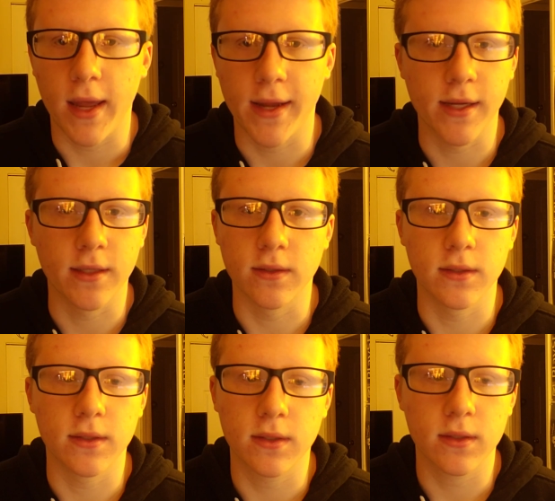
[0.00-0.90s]

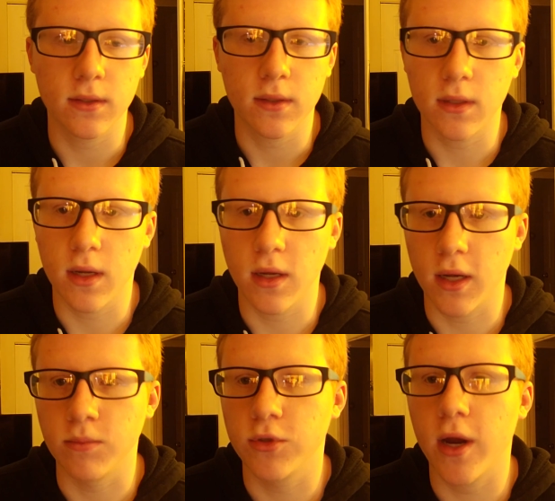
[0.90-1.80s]
And
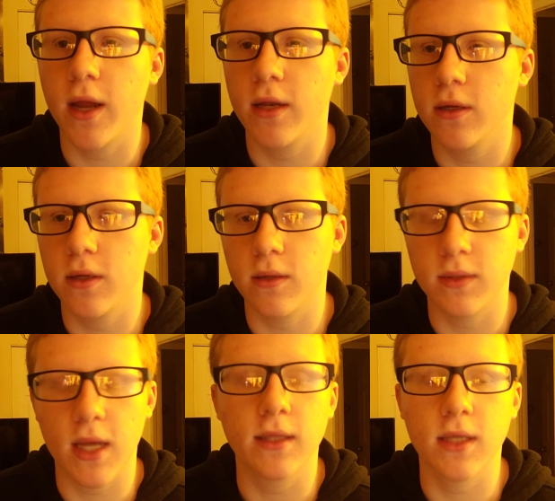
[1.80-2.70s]
I'm trying to
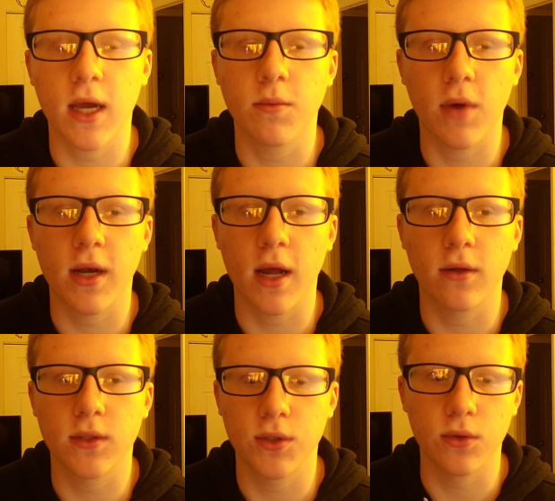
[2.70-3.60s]
take time right
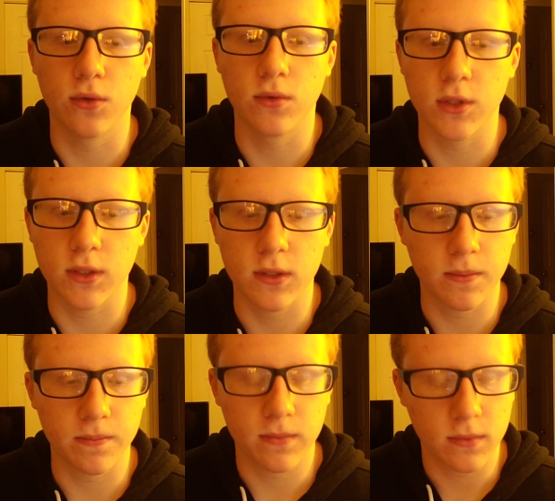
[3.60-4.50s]
now to just